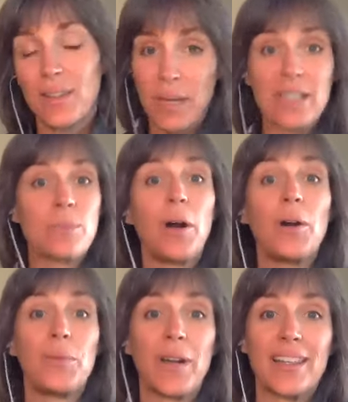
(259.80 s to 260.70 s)
the best
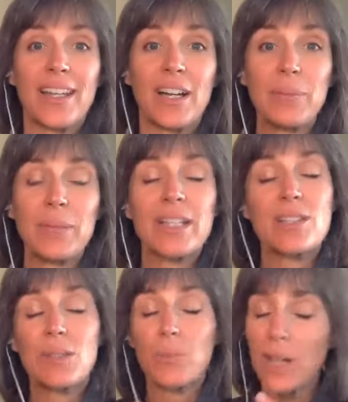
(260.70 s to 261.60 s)
part right there, because
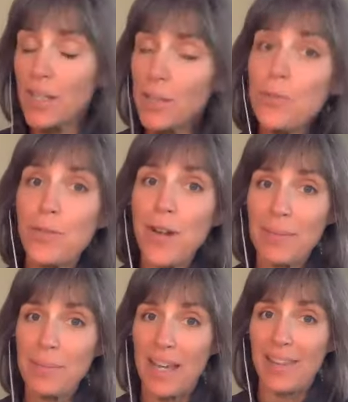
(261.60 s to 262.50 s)
the way that you
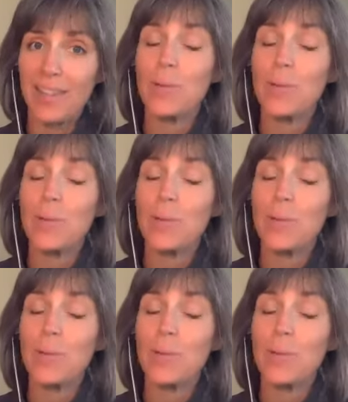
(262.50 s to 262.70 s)
frame that, the